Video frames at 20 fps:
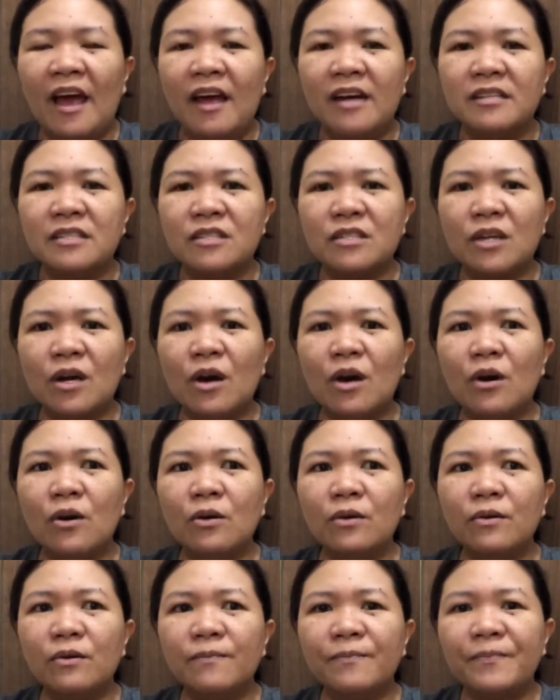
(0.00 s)

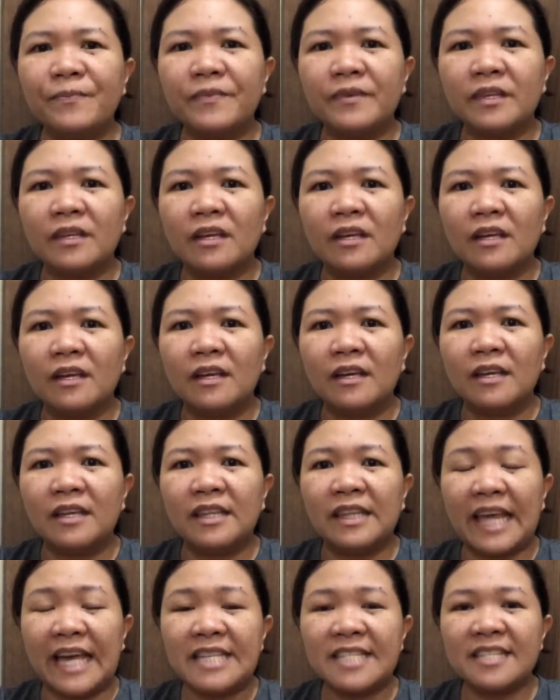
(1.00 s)
So,
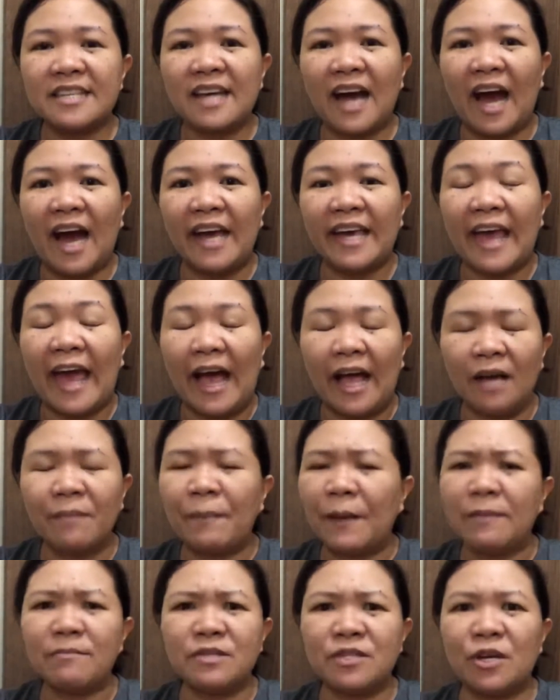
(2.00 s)
this guy helped
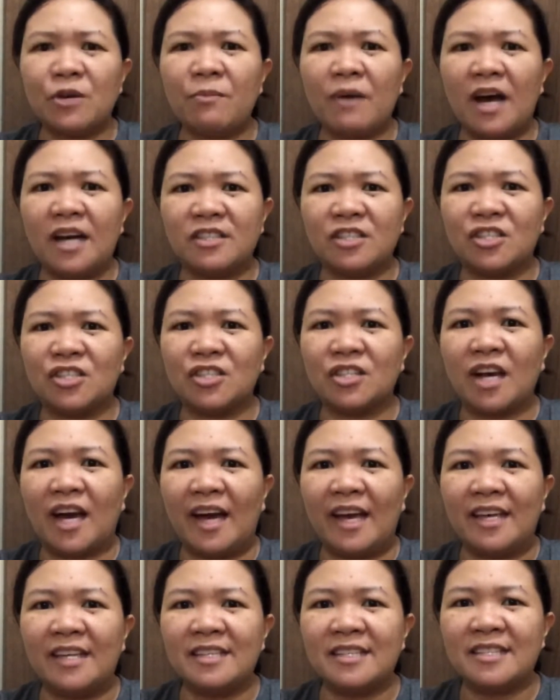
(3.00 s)
him so much,
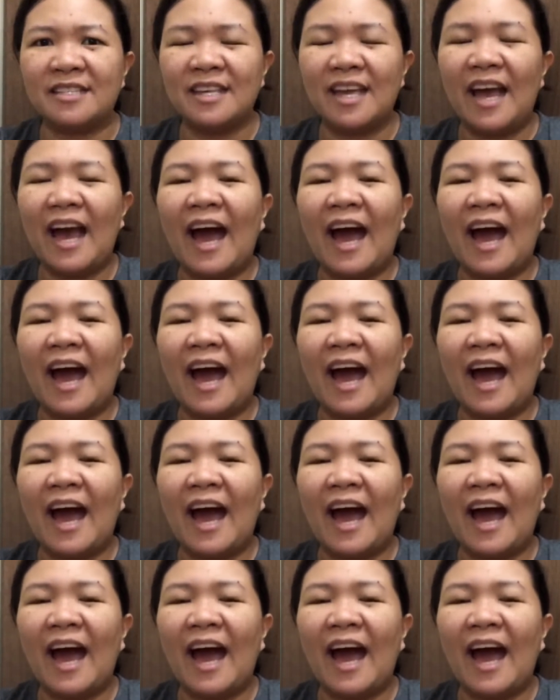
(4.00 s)
guys,